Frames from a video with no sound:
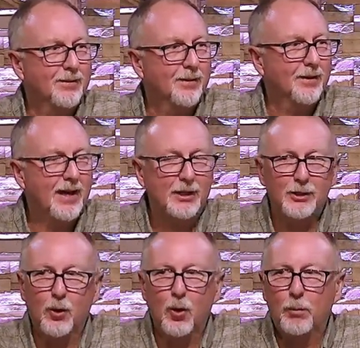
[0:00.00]
That's
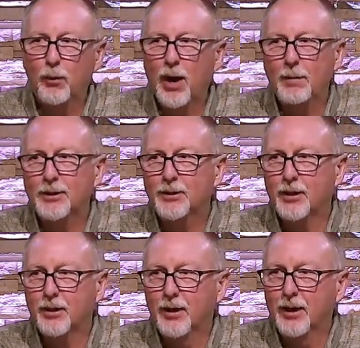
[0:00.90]
the whole promise
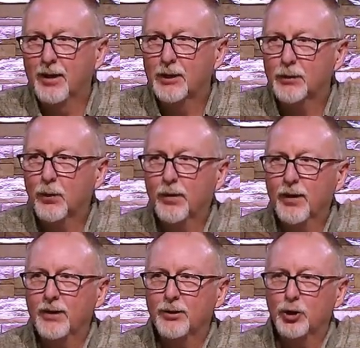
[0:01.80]
here is for
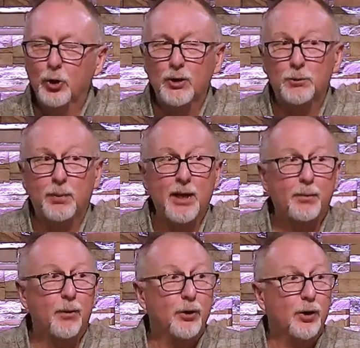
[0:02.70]
the Jewish
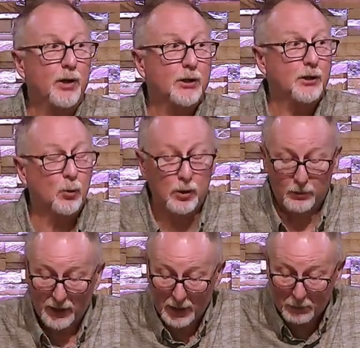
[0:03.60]
people. This will
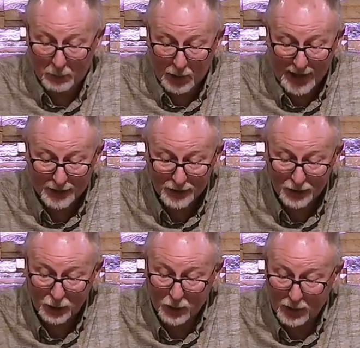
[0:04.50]
be a blessing
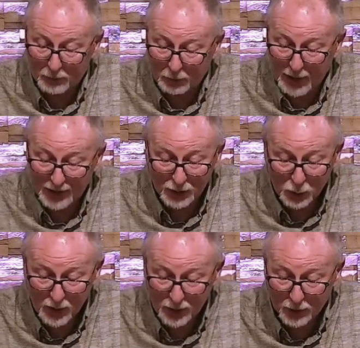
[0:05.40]
to you. I'll bless you
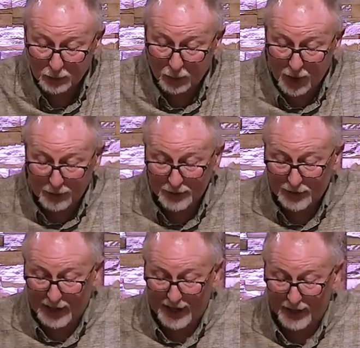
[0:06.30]
in your promised
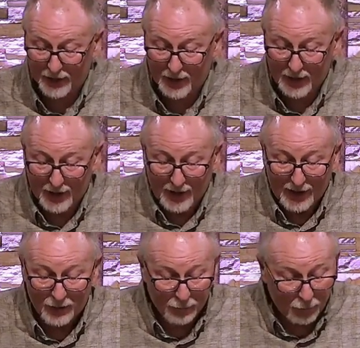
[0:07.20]
land.
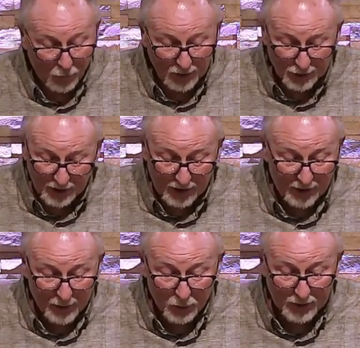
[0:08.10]
Unfortunately,
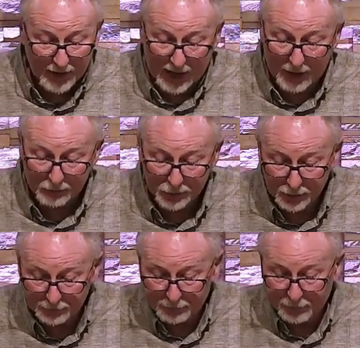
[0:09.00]
there were
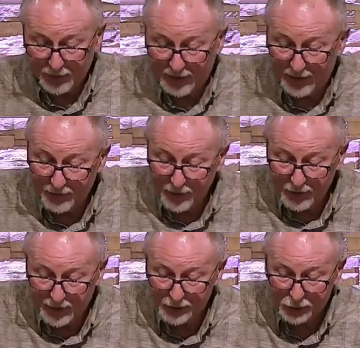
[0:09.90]
times in their
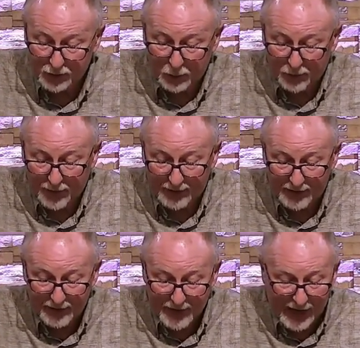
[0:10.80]
history when they
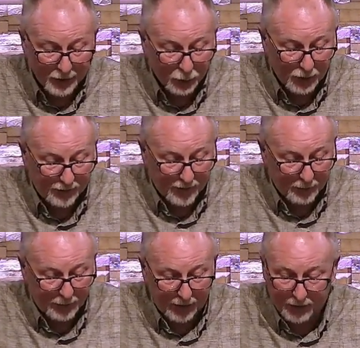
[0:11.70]
did not treat their
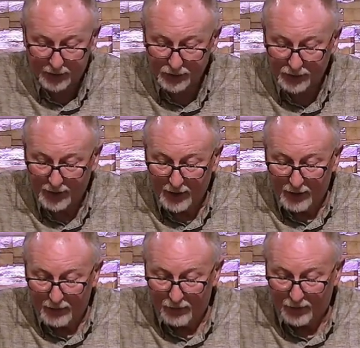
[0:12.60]
parents
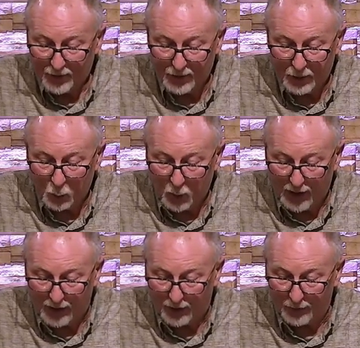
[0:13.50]
very
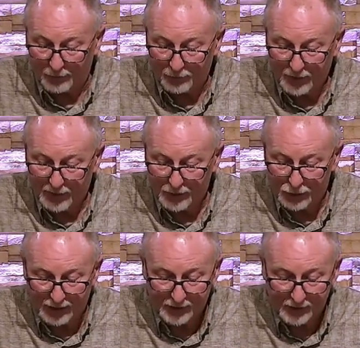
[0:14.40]
well.
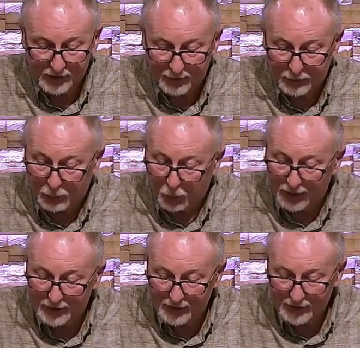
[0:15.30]
Jesus even
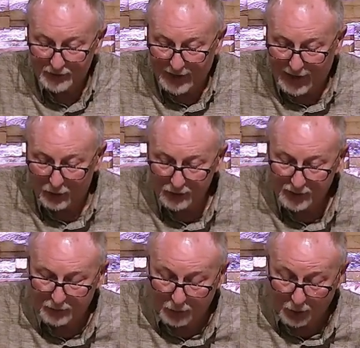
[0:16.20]
points this out
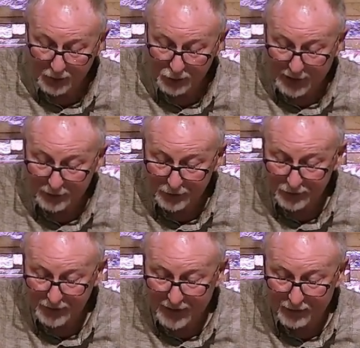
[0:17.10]
in Mark chapter
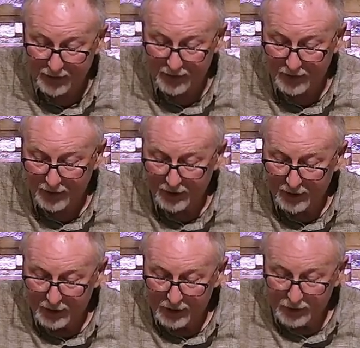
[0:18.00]
7,
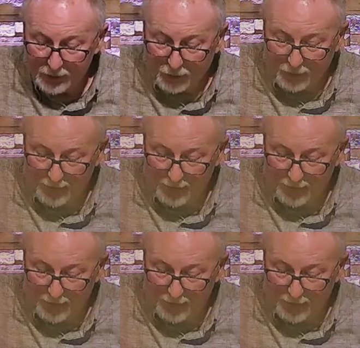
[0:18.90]
starting in